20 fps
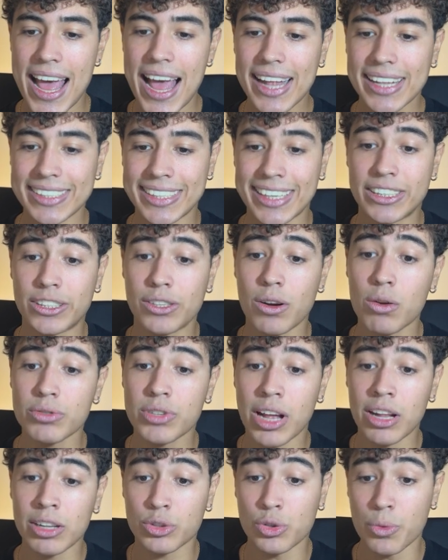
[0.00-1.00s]
the
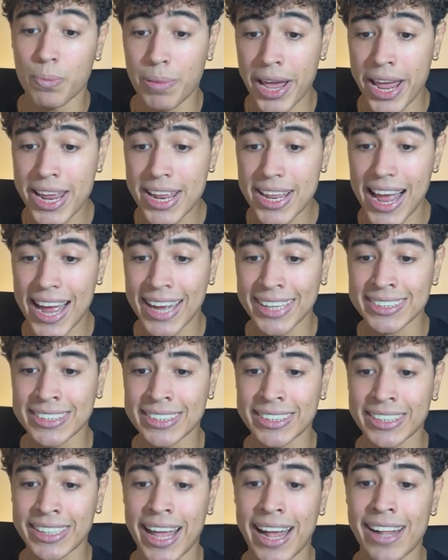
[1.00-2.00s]
total to pay,
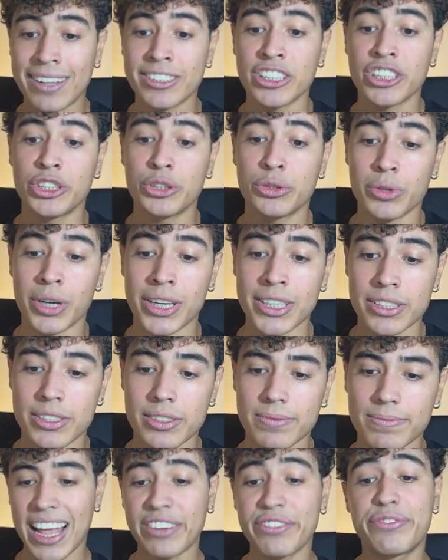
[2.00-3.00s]
and health
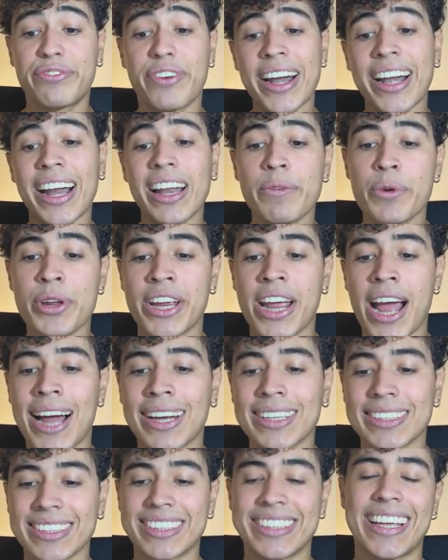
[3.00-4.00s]
insurance. And finally, we
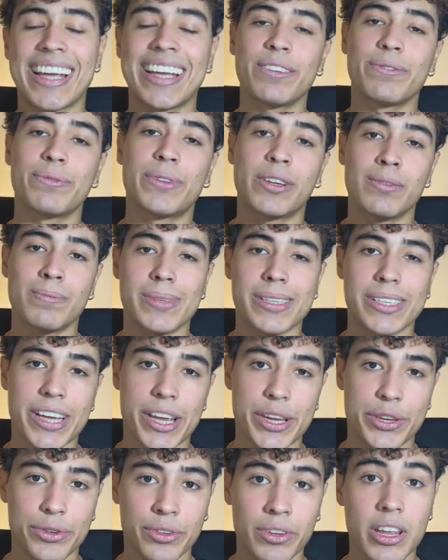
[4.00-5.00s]
got the end of the
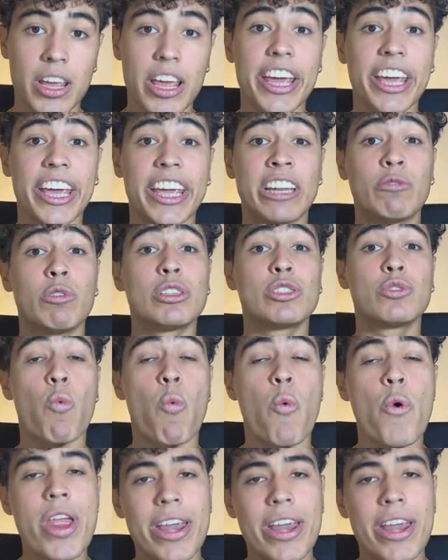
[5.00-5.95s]
conversation, in which we